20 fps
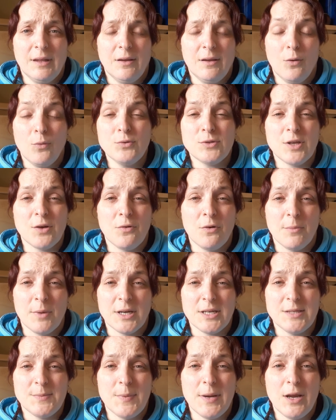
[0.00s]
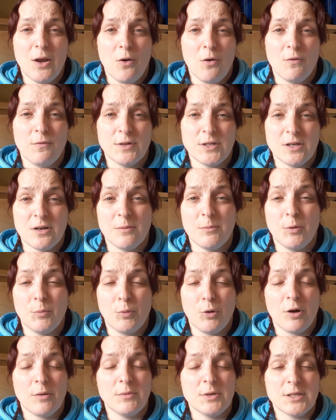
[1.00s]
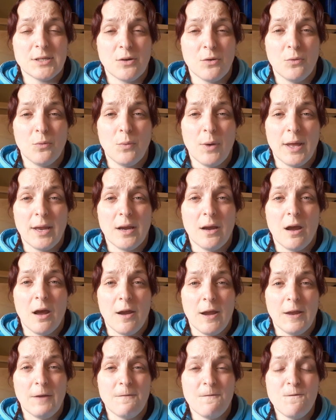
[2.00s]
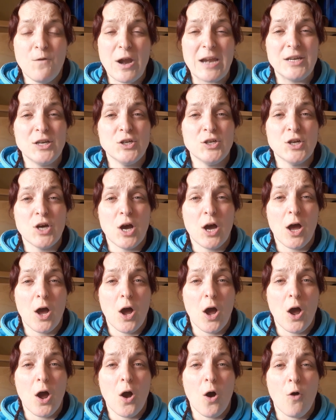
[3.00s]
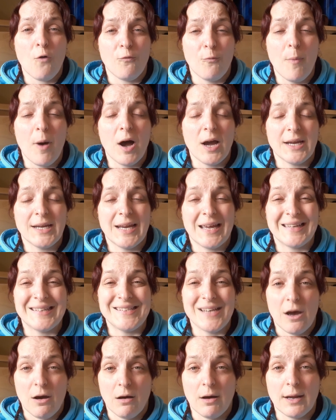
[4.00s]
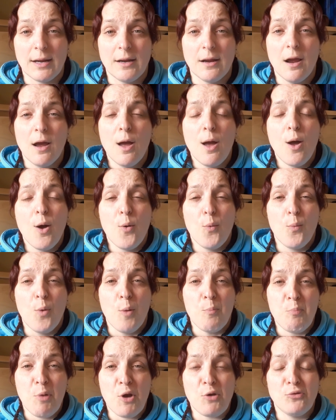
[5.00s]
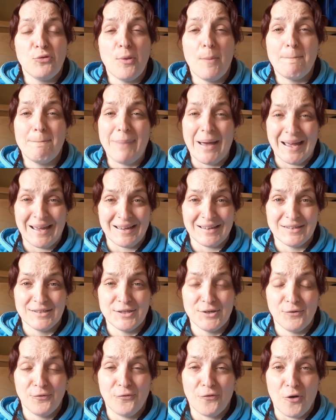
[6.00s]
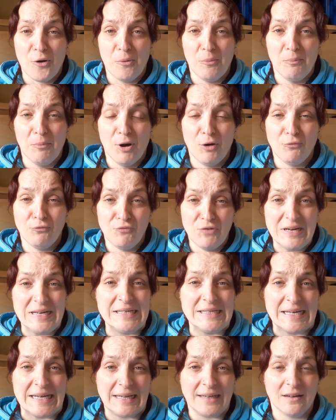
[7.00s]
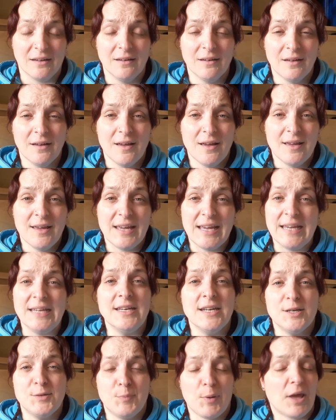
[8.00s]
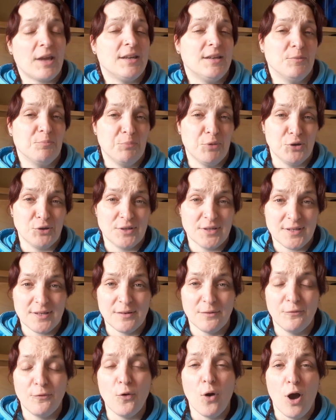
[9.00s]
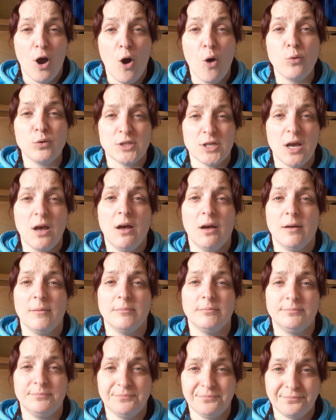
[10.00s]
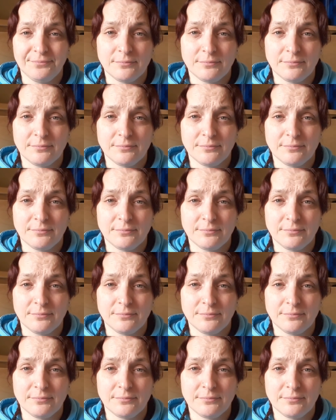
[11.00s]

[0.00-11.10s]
It also reminds me of a time at primary school where a friend of mine and I were both banned from reading Enid Blyton books for a whole term,